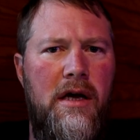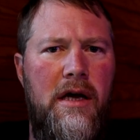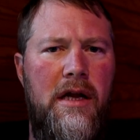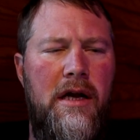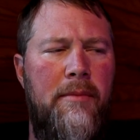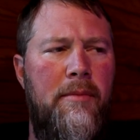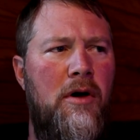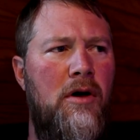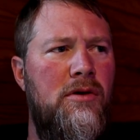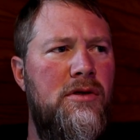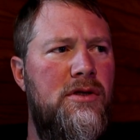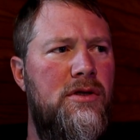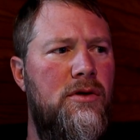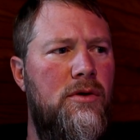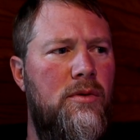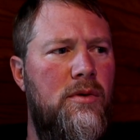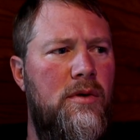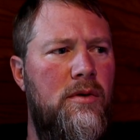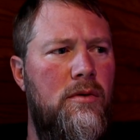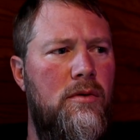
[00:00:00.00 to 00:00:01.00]
And I'm
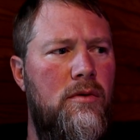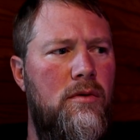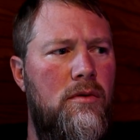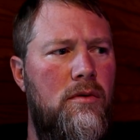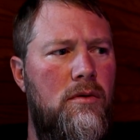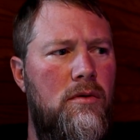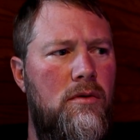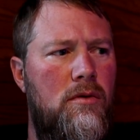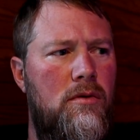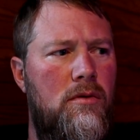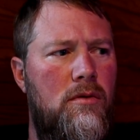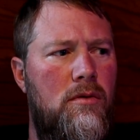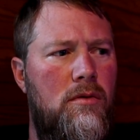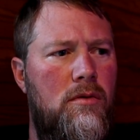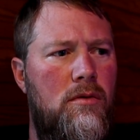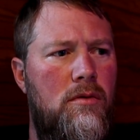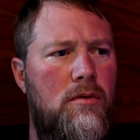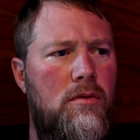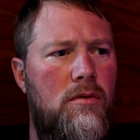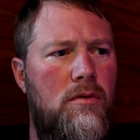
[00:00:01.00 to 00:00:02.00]
also
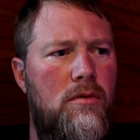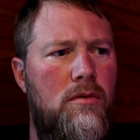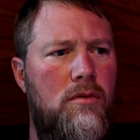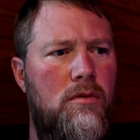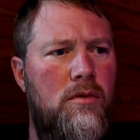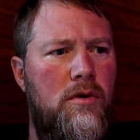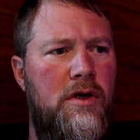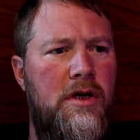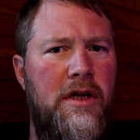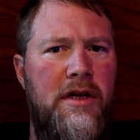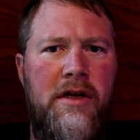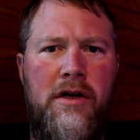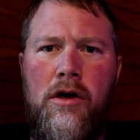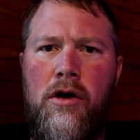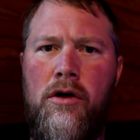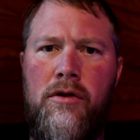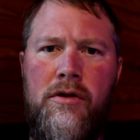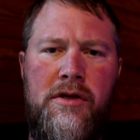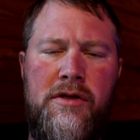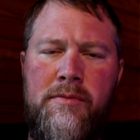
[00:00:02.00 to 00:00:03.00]
getting
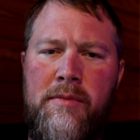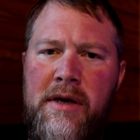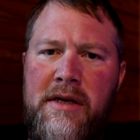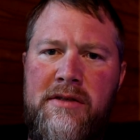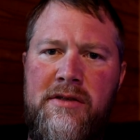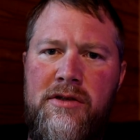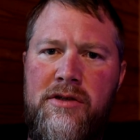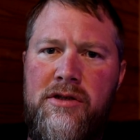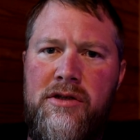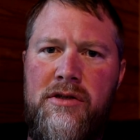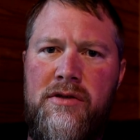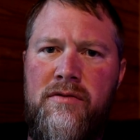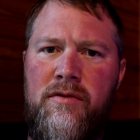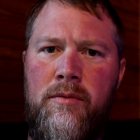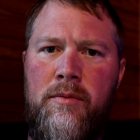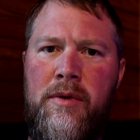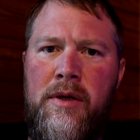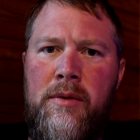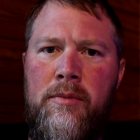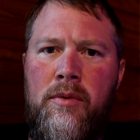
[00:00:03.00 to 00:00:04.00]
all these messages
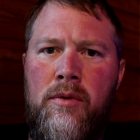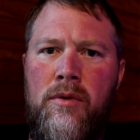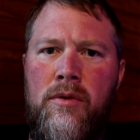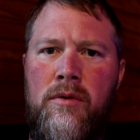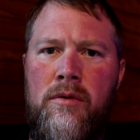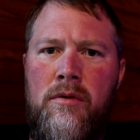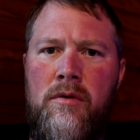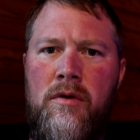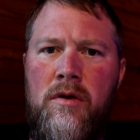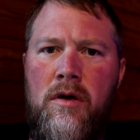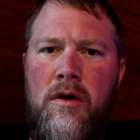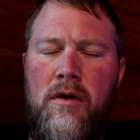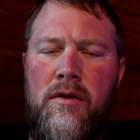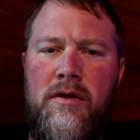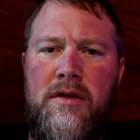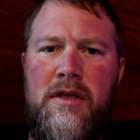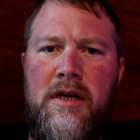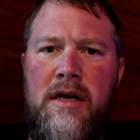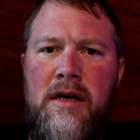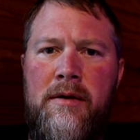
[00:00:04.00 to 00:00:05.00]
from people all
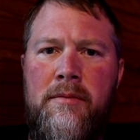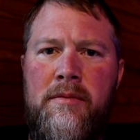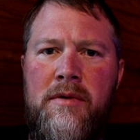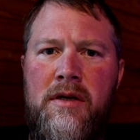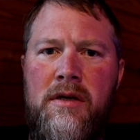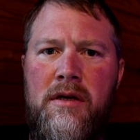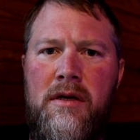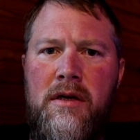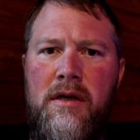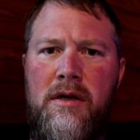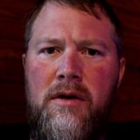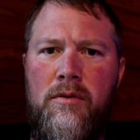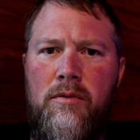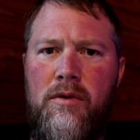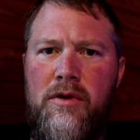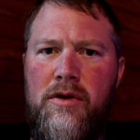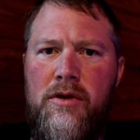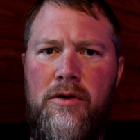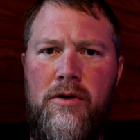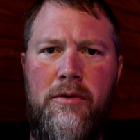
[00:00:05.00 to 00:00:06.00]
the time
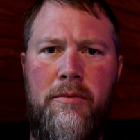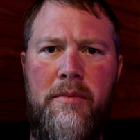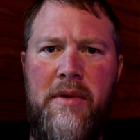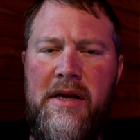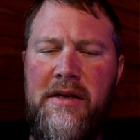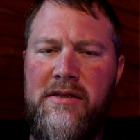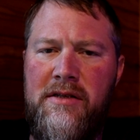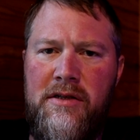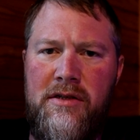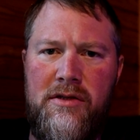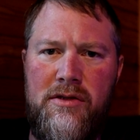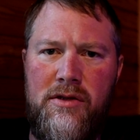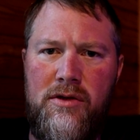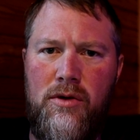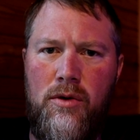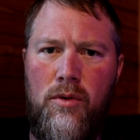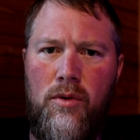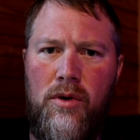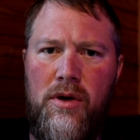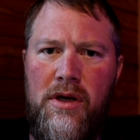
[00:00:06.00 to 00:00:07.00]
with their amazing
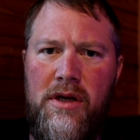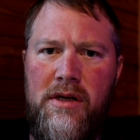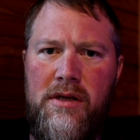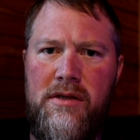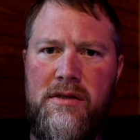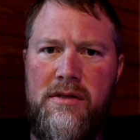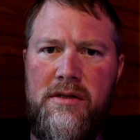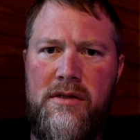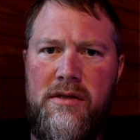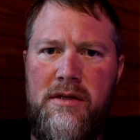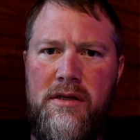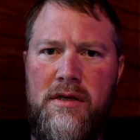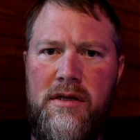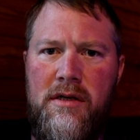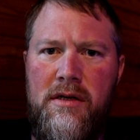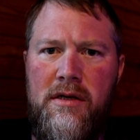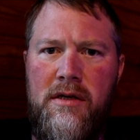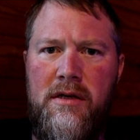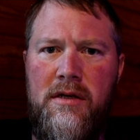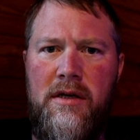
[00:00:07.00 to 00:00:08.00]
stories
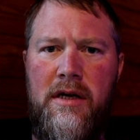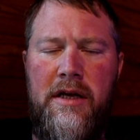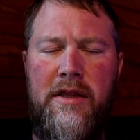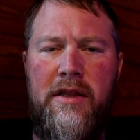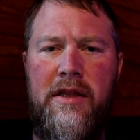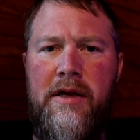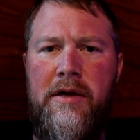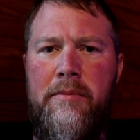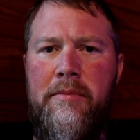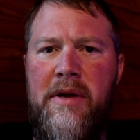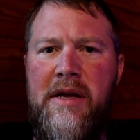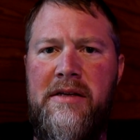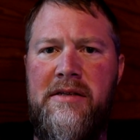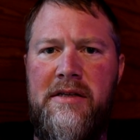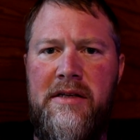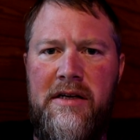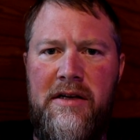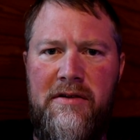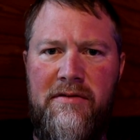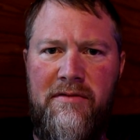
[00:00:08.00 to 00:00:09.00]
and the
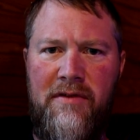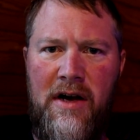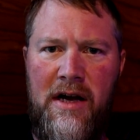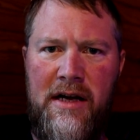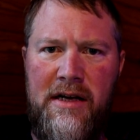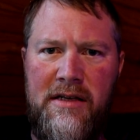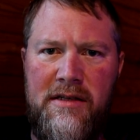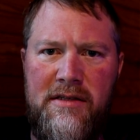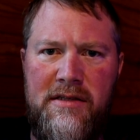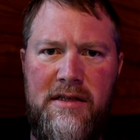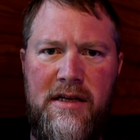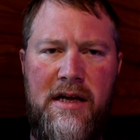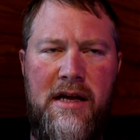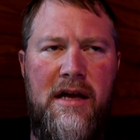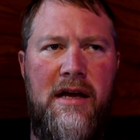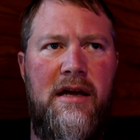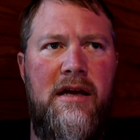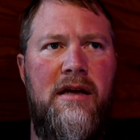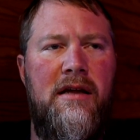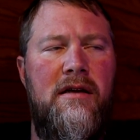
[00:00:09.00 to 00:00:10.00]
amazing advice,
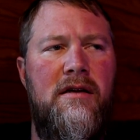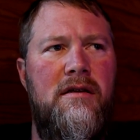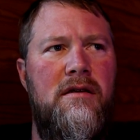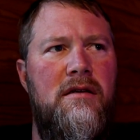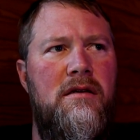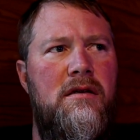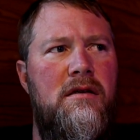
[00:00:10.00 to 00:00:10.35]
and